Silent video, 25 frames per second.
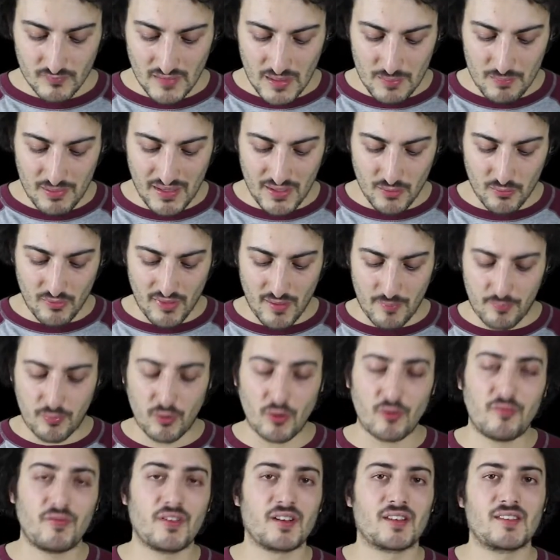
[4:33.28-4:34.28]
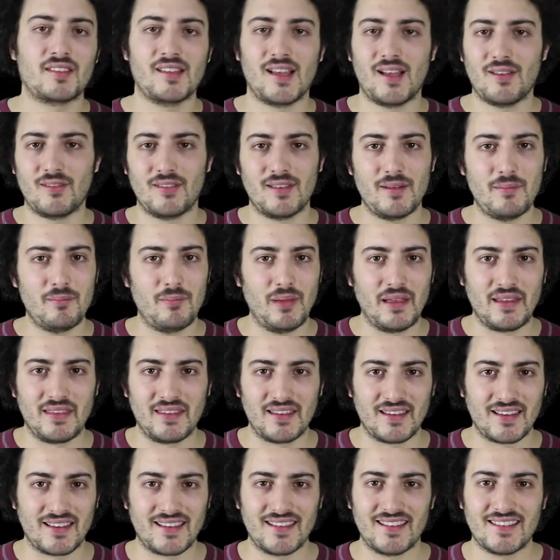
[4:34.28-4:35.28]
Playing with a perfect sound lip
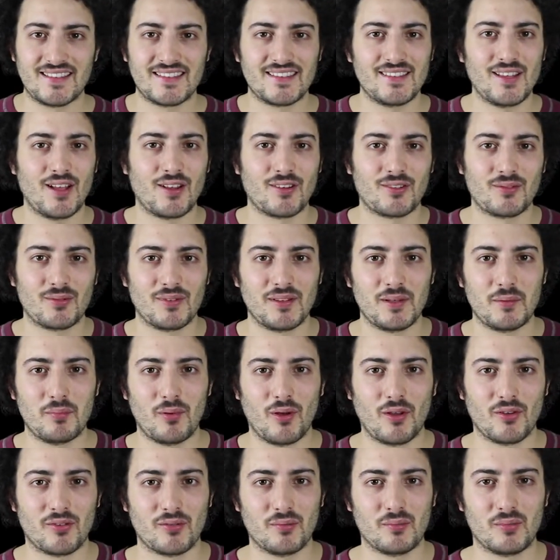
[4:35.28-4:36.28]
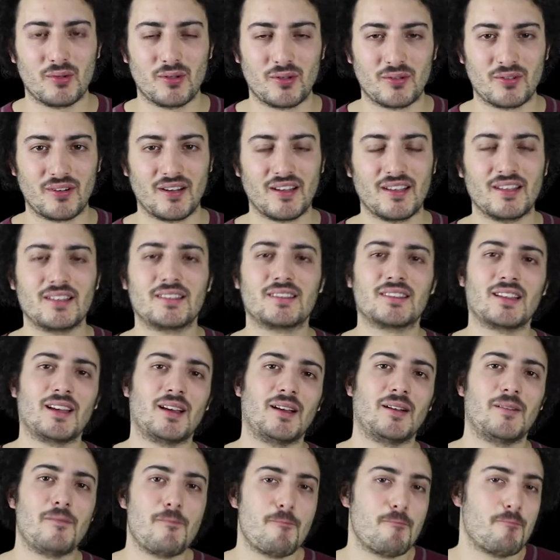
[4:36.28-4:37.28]
bending is not really possible, right?
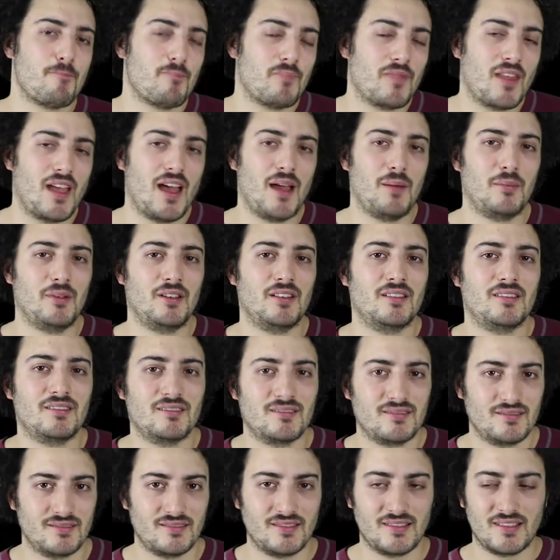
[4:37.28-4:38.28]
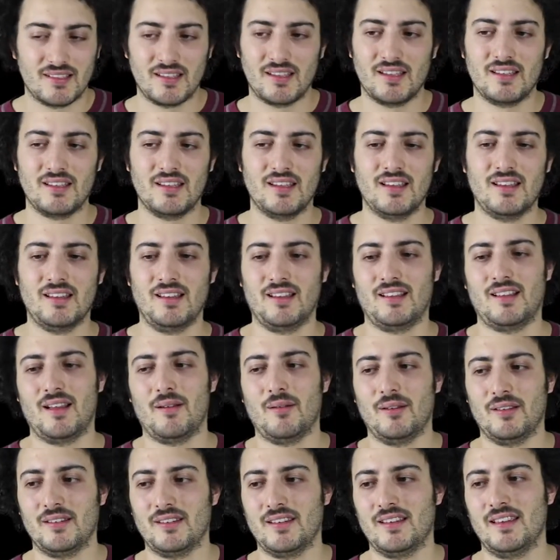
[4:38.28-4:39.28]
I mean, come
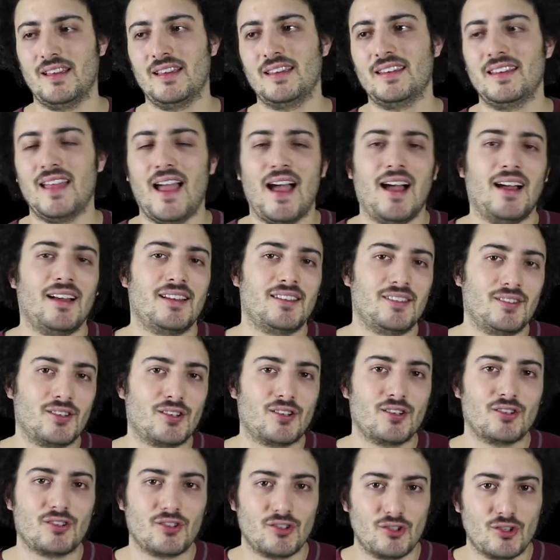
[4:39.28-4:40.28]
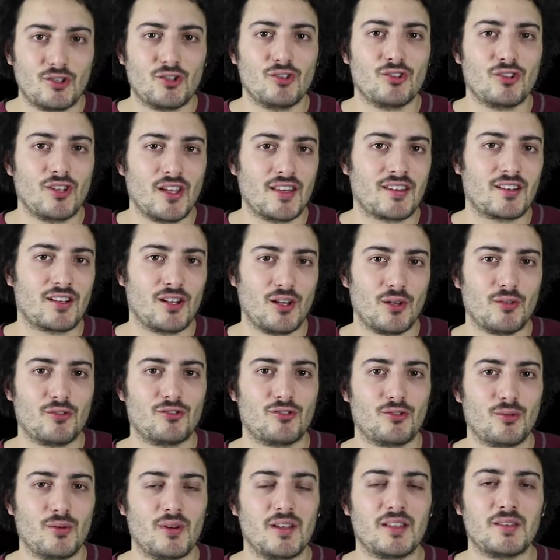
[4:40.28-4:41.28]
on, yeah, you can get close
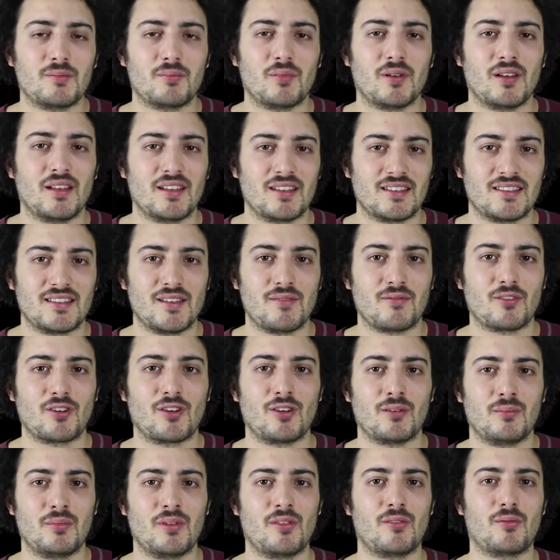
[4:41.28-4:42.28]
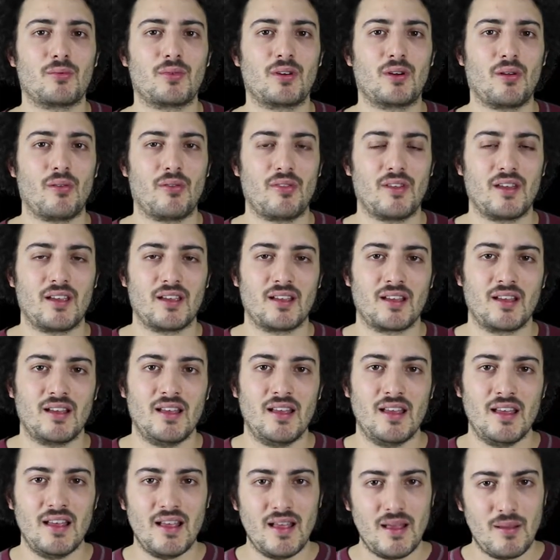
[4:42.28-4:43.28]
to it, but it's never going to be the real thing.
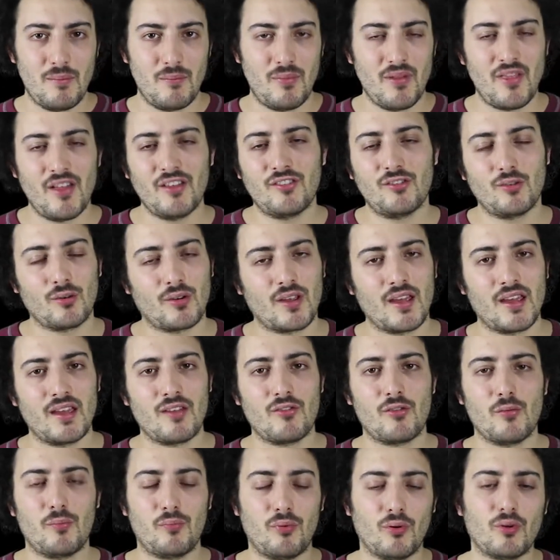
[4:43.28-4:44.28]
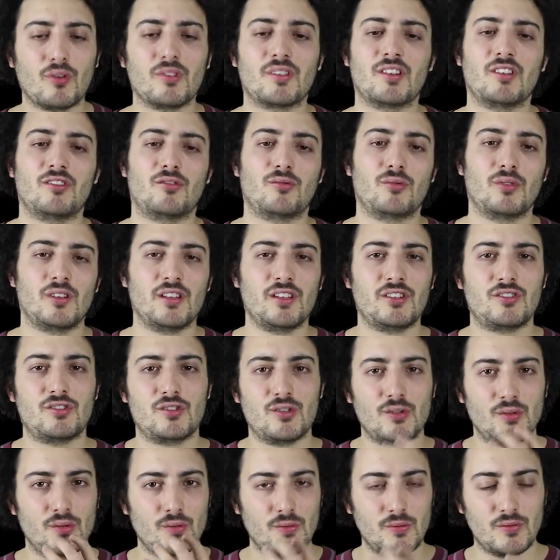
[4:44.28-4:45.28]
But that's okay. The point is really
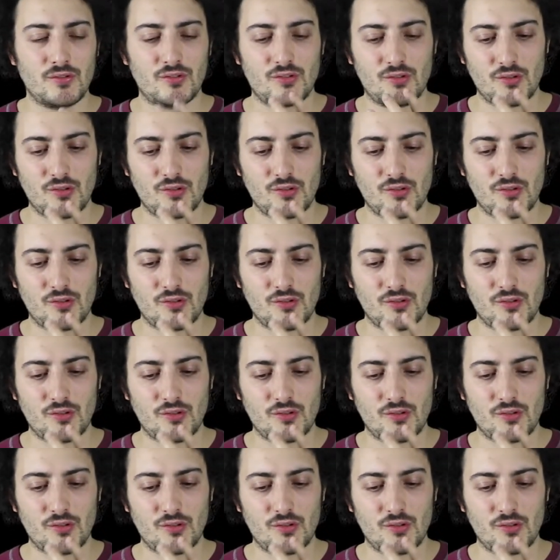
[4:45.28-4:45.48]
to